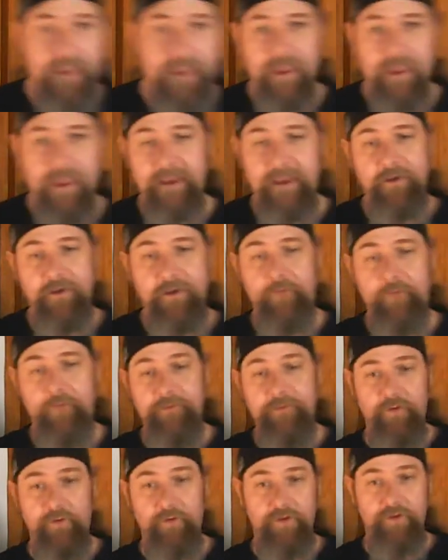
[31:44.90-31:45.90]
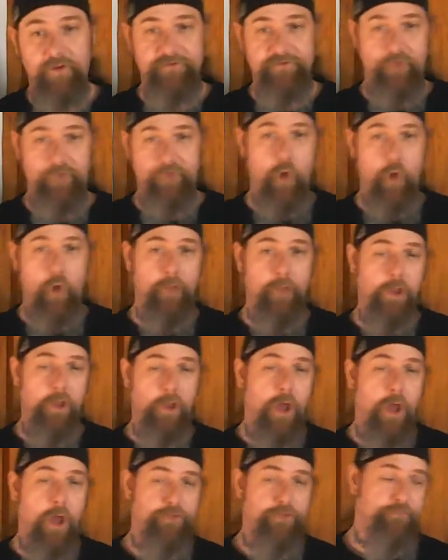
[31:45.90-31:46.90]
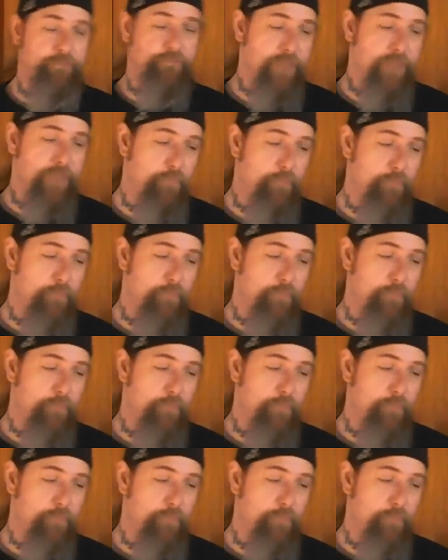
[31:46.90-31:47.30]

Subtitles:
And I know people will look at it and say, oh my God, he's a devil